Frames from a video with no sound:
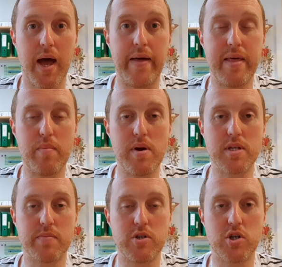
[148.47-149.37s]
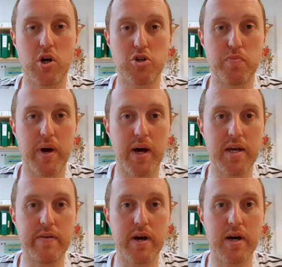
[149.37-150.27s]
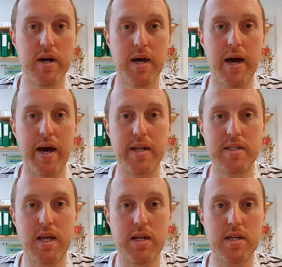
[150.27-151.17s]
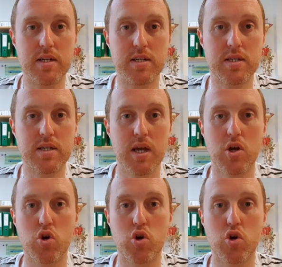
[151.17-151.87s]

and that means I'm in charge of behaviour and attendance,